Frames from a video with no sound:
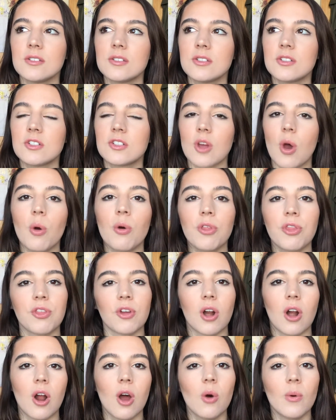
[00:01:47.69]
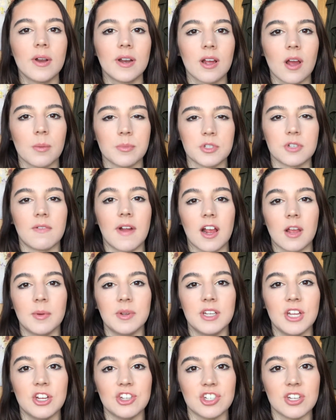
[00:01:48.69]
so thorough when it comes to
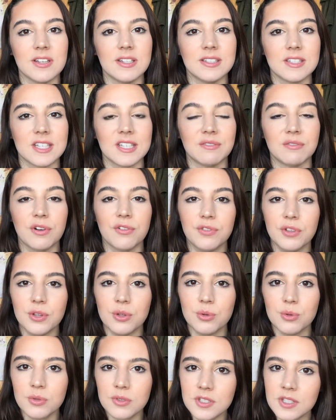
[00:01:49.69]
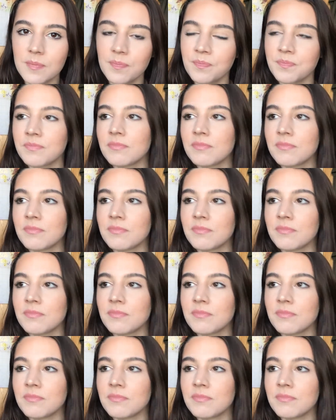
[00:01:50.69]
recommendations and reviews.